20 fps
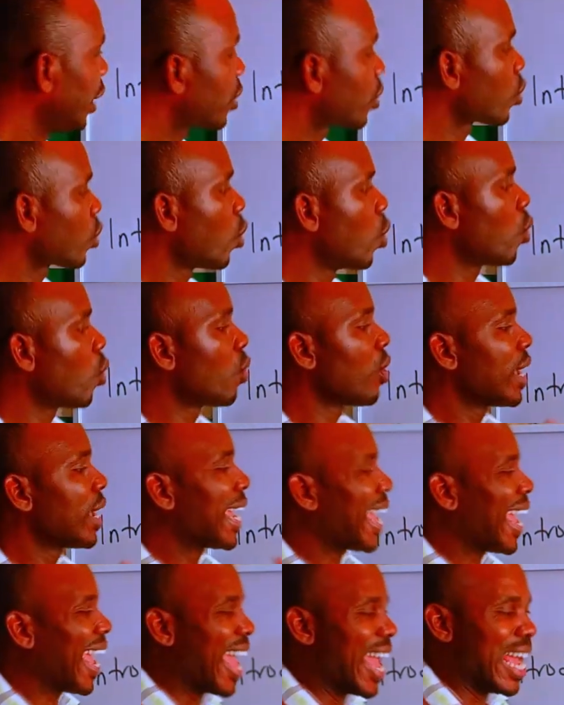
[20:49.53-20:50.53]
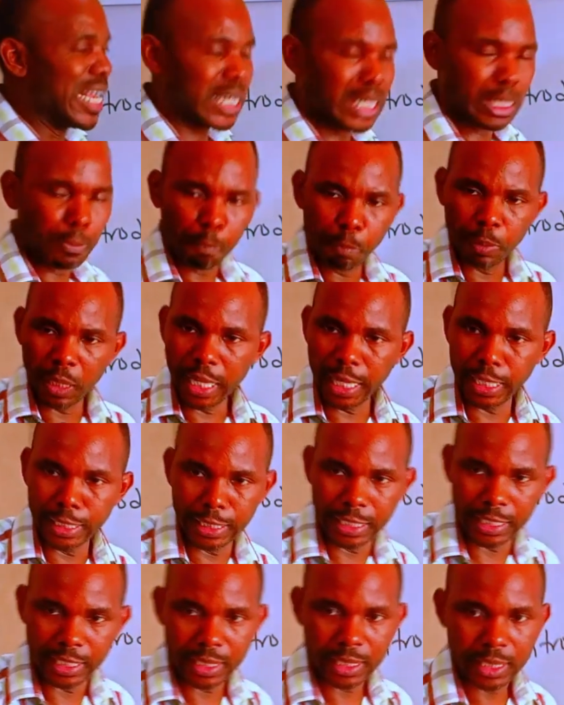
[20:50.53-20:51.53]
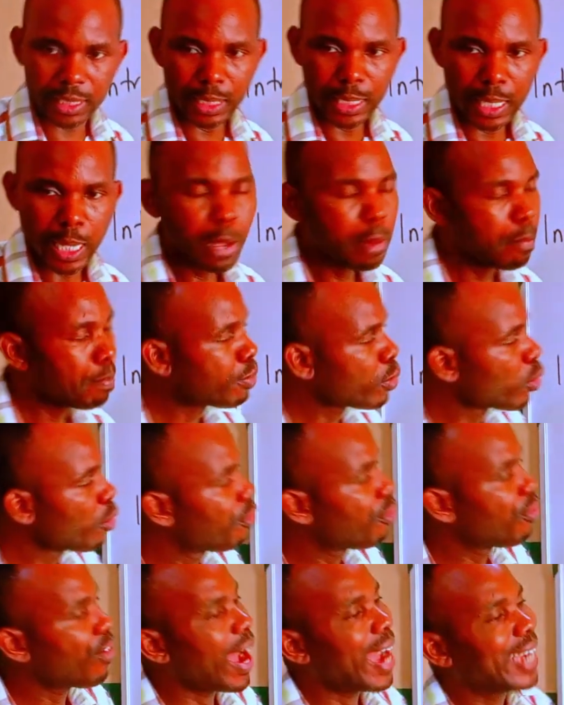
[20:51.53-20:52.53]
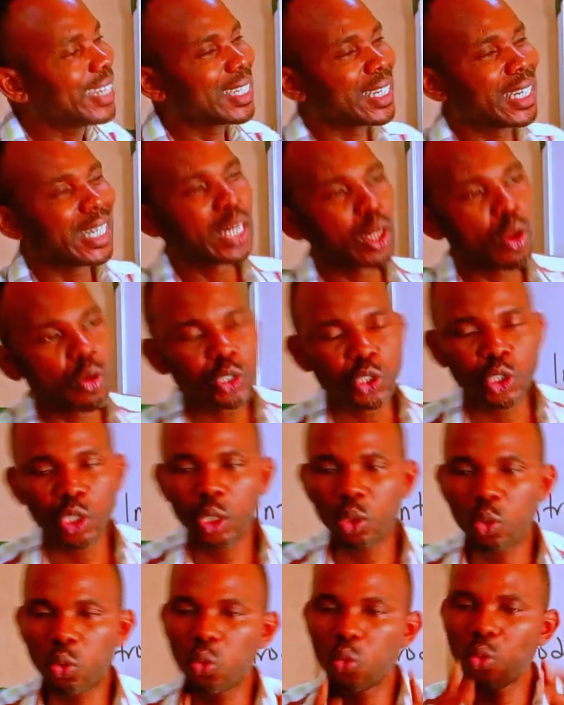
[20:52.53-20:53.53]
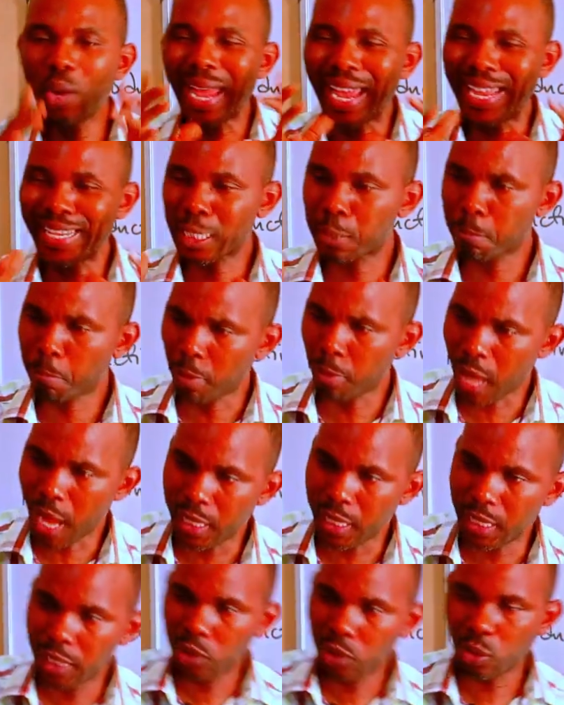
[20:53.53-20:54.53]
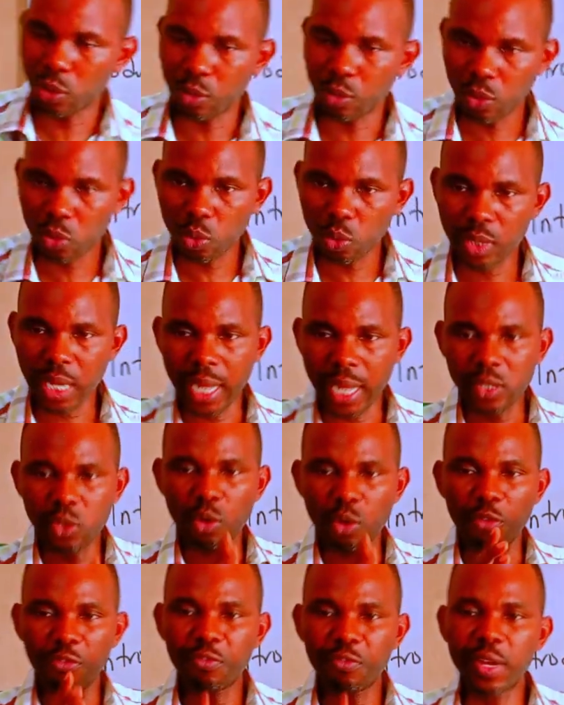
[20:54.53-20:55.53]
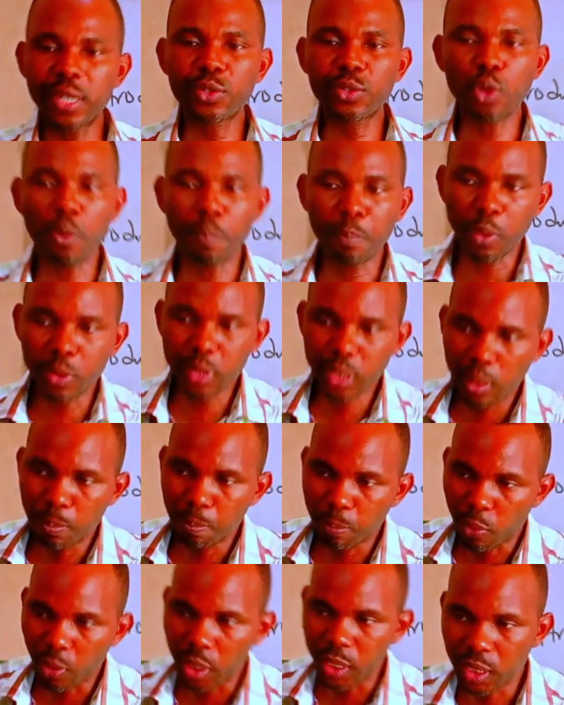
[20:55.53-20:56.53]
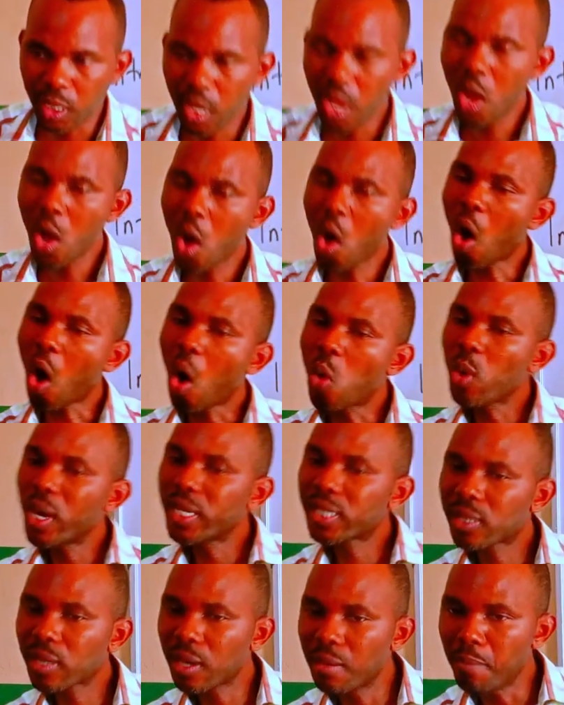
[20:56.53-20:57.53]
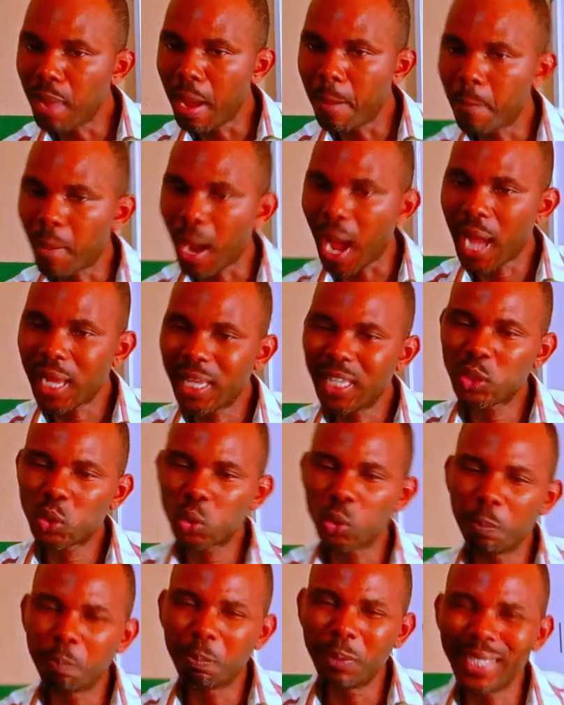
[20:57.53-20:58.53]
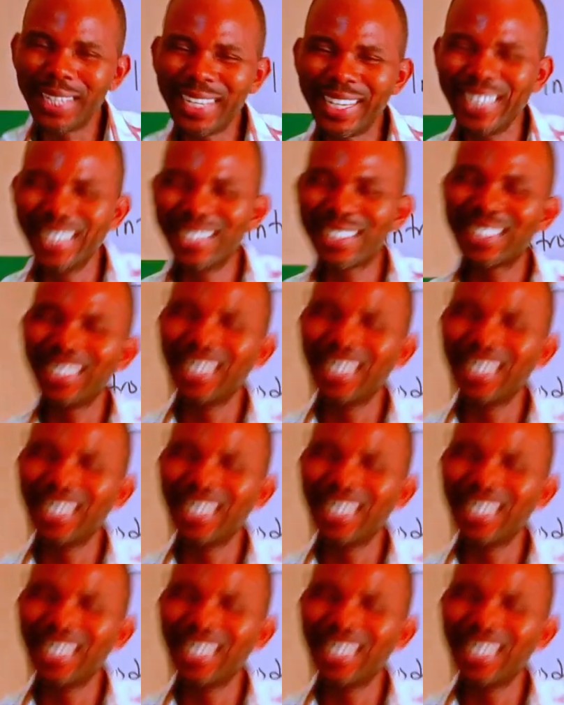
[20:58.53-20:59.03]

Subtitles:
is to explain it. Provide logical explanation to that your first supporting point. Always remember, it should be in